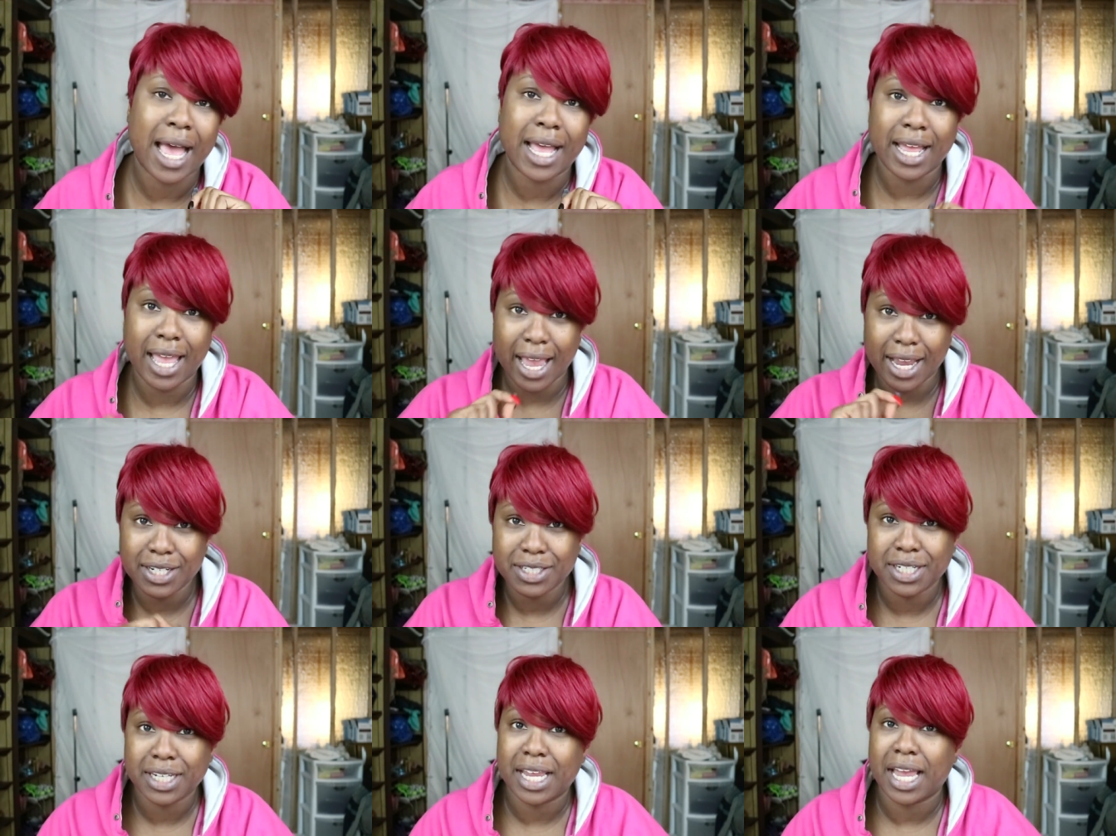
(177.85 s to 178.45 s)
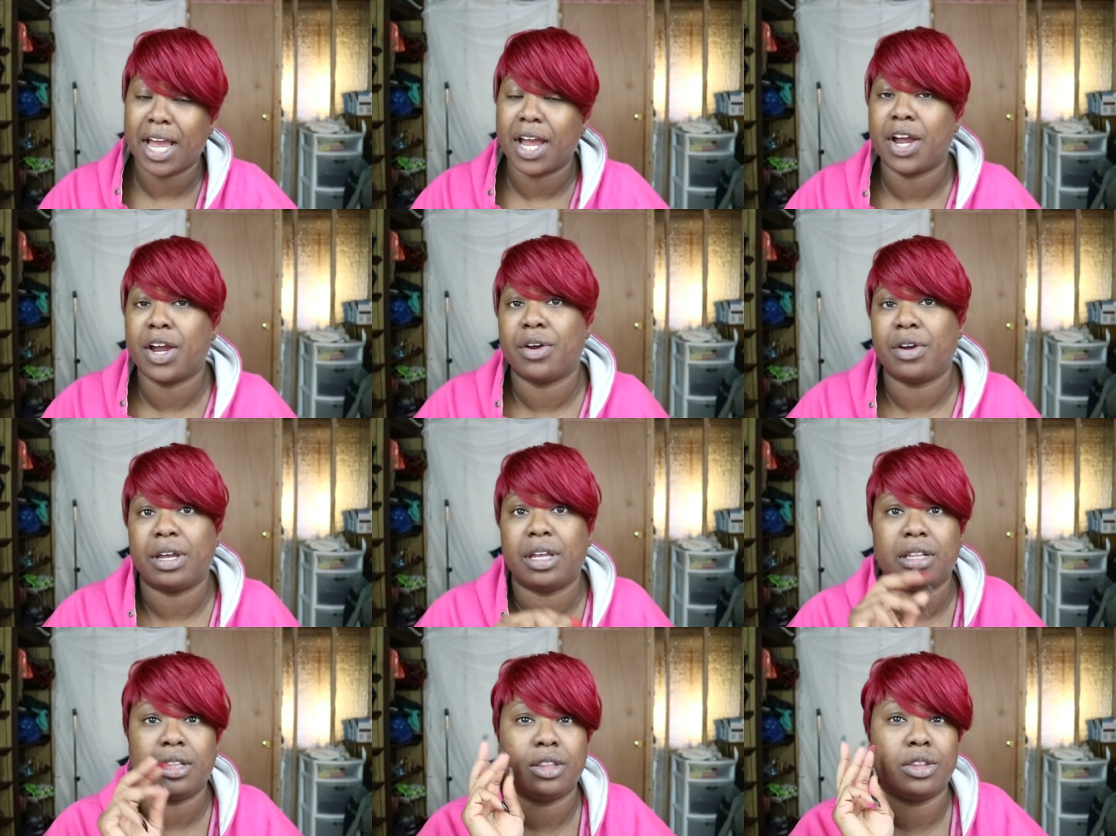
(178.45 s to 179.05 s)
I actually got
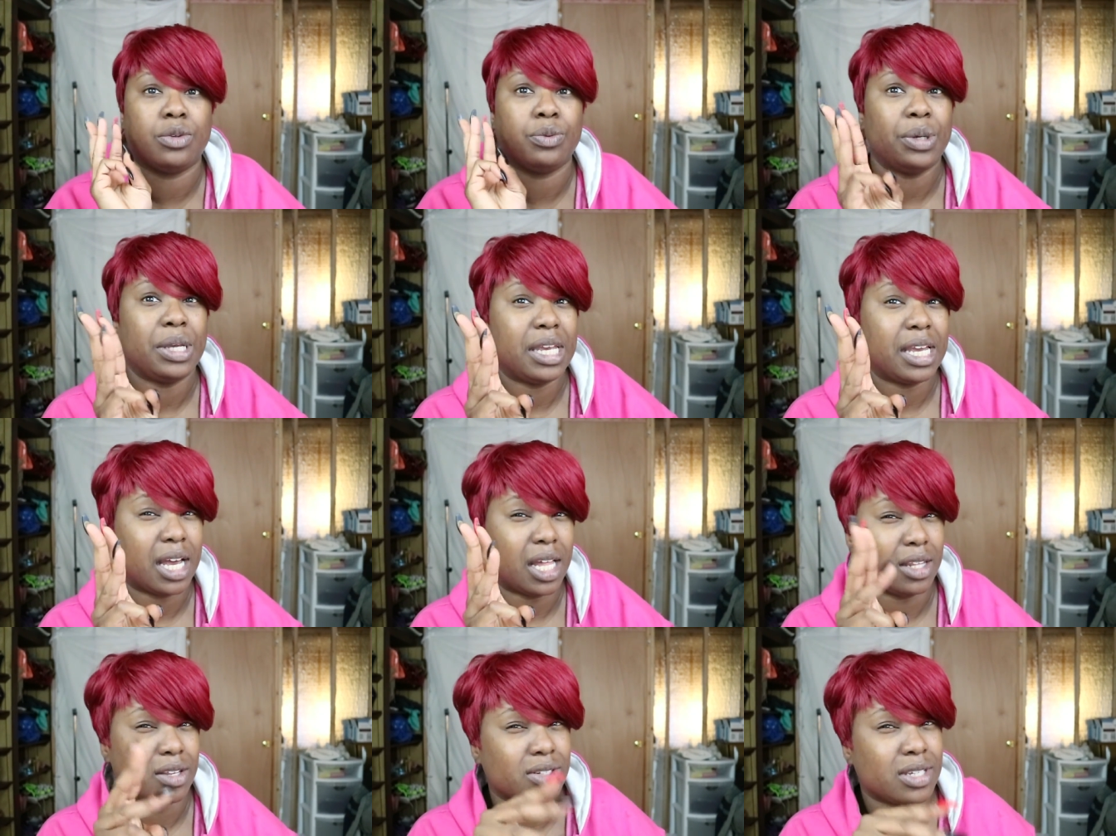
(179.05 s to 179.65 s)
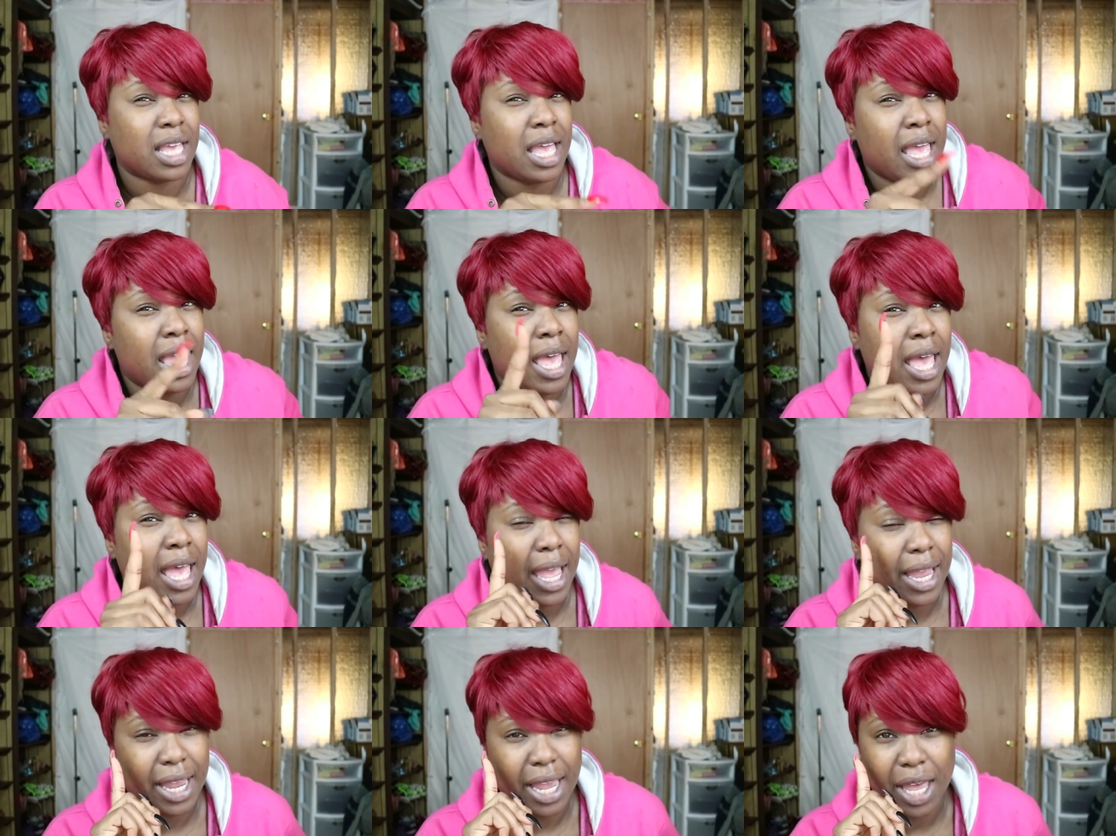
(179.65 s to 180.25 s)
her in three colors.
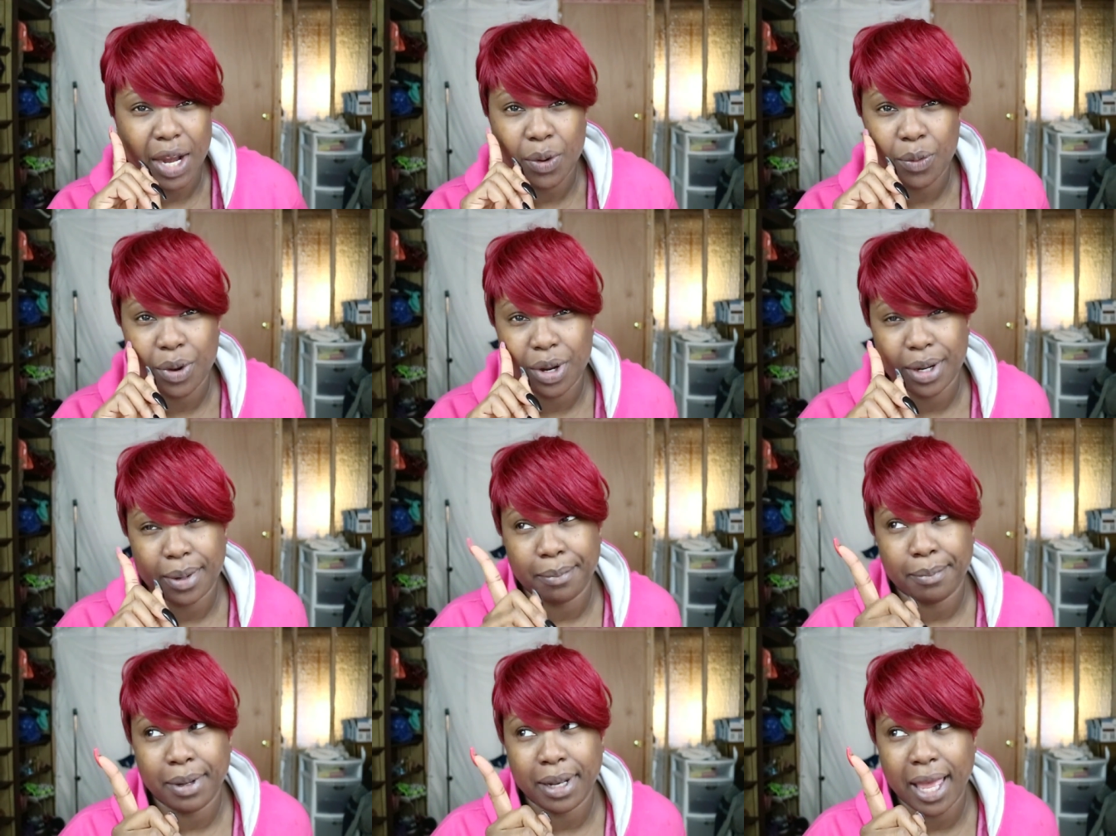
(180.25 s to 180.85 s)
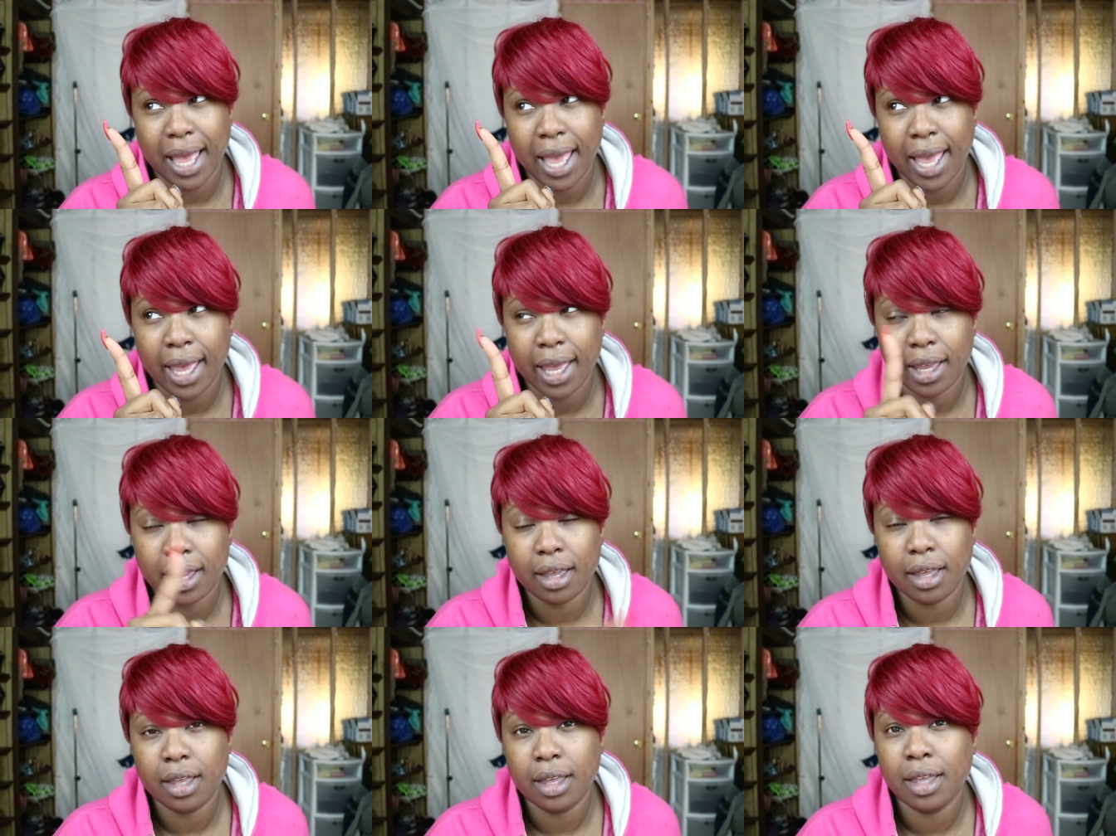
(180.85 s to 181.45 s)
I got her in a
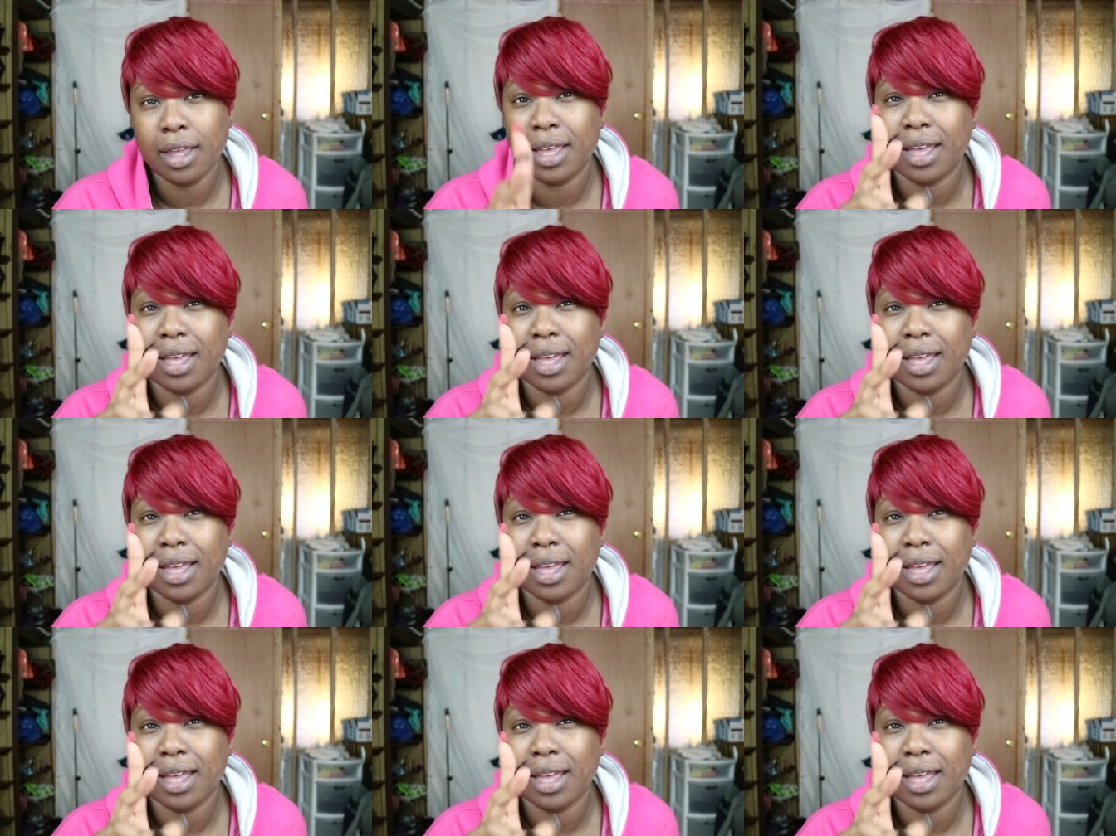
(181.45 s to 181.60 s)
black.